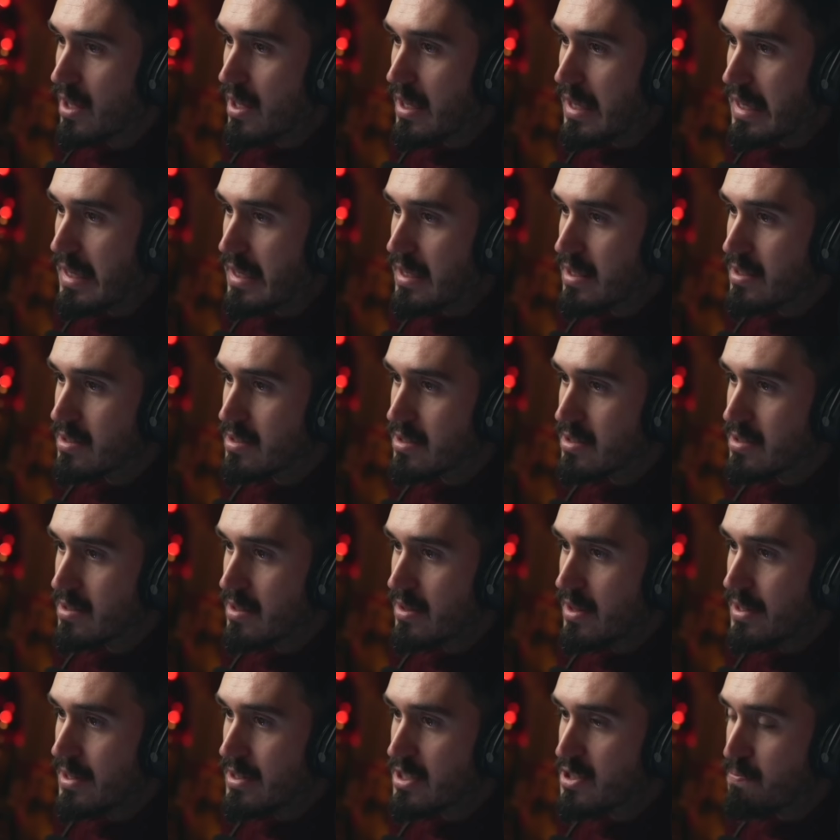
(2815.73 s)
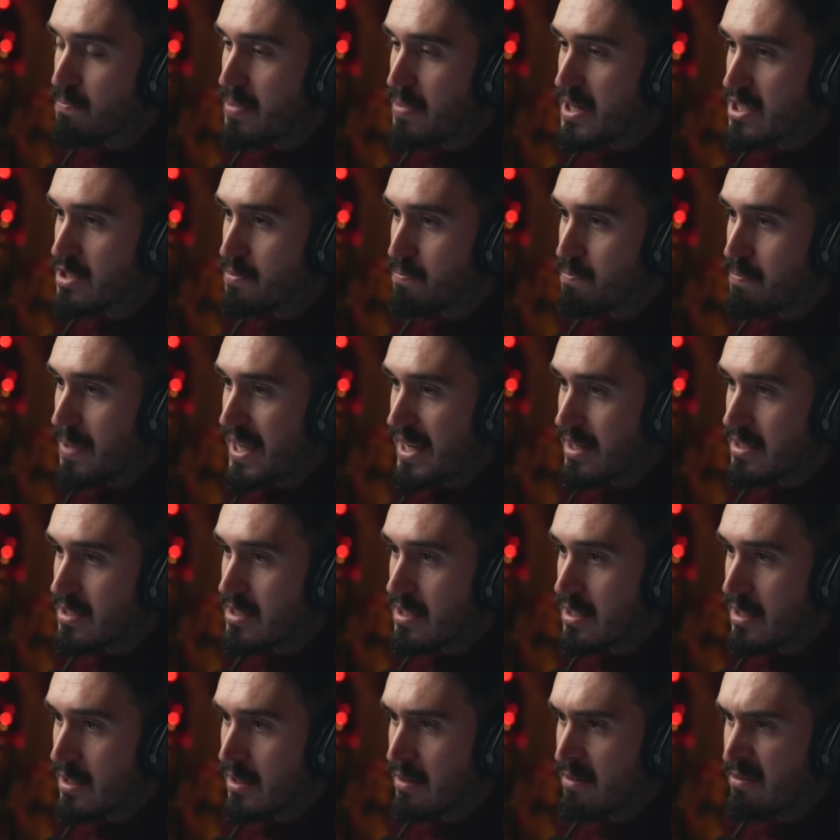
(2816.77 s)
is this
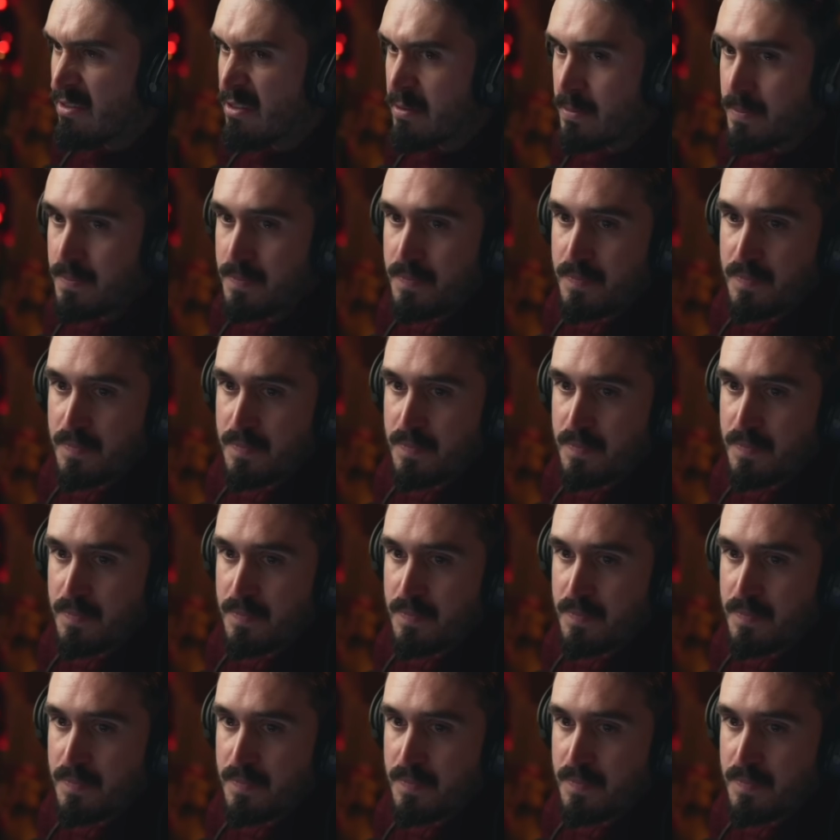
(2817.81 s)
perspective